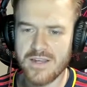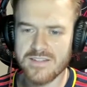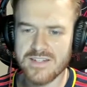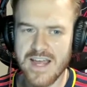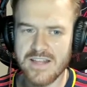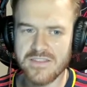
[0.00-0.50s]

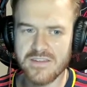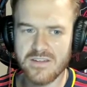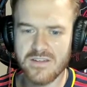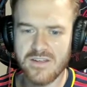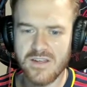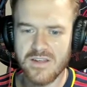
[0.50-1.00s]
It's not
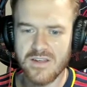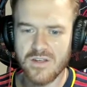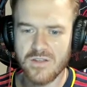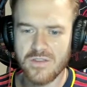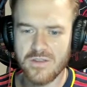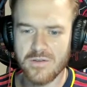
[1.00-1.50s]
the
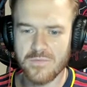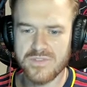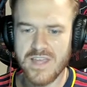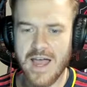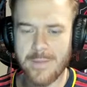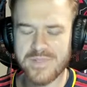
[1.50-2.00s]
the
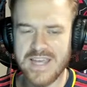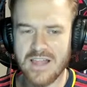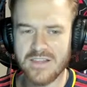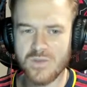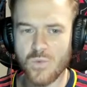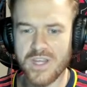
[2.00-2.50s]
top
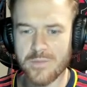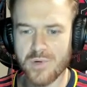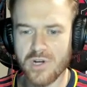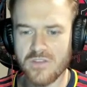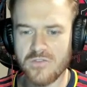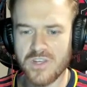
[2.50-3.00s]
talent that we can
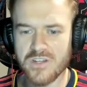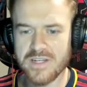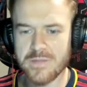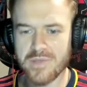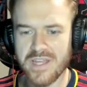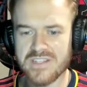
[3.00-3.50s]
put on the field
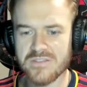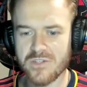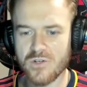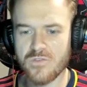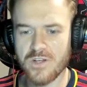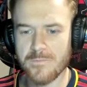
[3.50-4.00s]
in place of
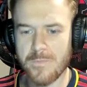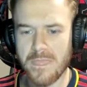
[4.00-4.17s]
Löwen.